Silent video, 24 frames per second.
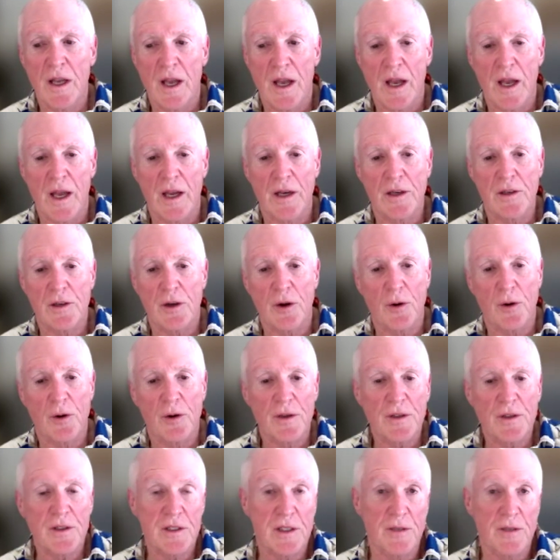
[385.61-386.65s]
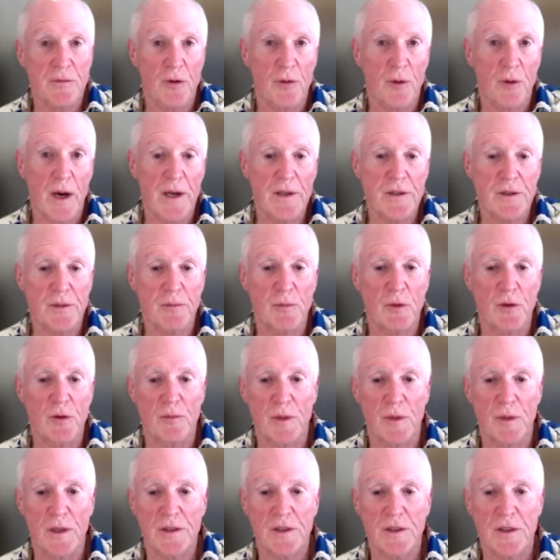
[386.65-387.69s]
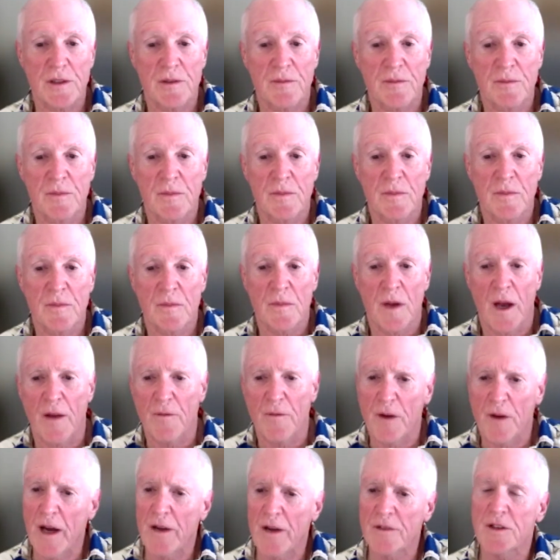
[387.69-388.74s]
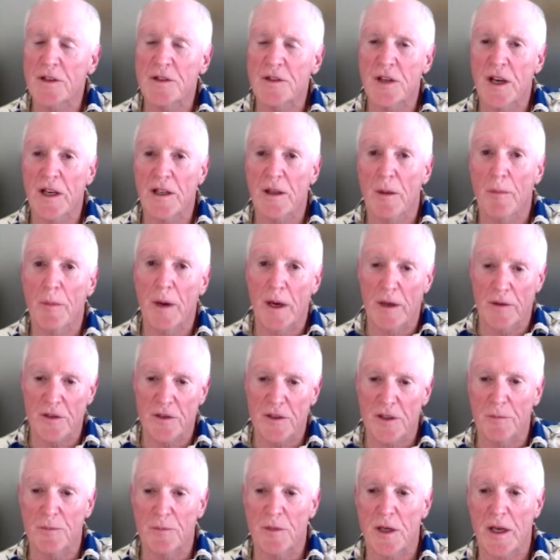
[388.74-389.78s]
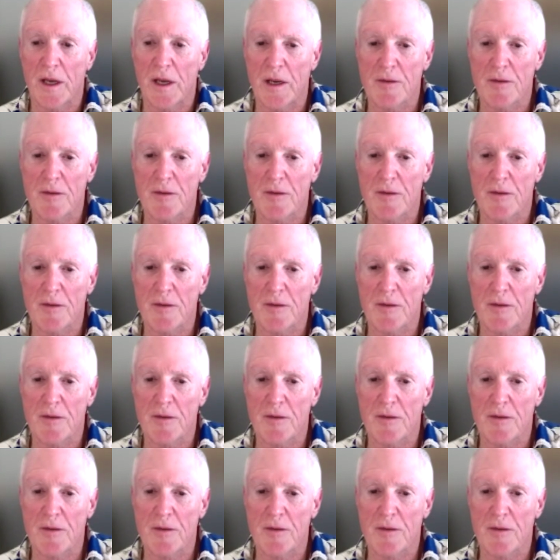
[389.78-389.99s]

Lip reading: and current civil rights movements. I vowed to check them out someday.